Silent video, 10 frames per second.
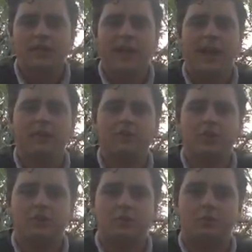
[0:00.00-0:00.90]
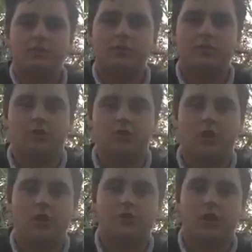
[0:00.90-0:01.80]
The energy used to
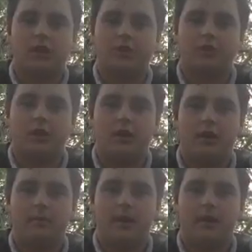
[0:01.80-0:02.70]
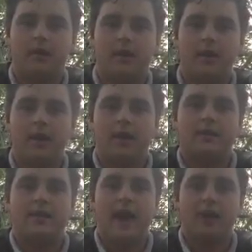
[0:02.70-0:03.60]
charge an electric car in America
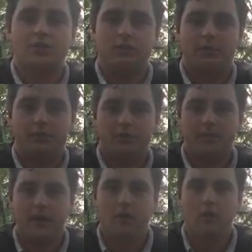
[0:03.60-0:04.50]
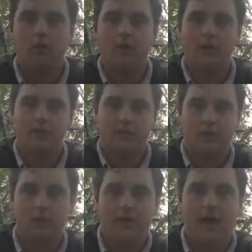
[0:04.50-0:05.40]
is actually produced by coal. It's a
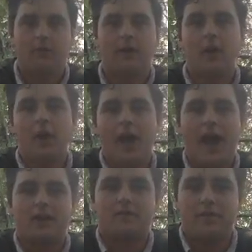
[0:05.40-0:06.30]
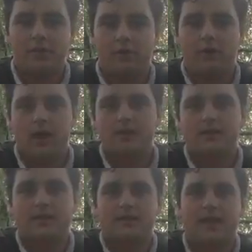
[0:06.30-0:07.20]
coal powered. As Vindo
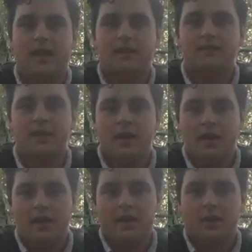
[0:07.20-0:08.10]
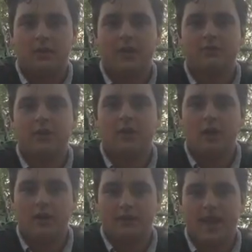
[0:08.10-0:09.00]
Khosla says, an electric
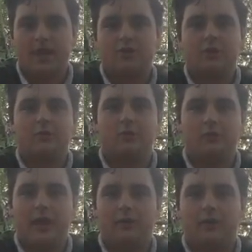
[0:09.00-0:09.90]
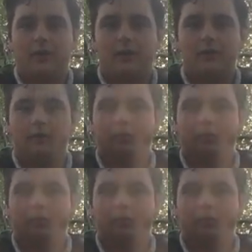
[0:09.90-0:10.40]
car is actually a coal powered car.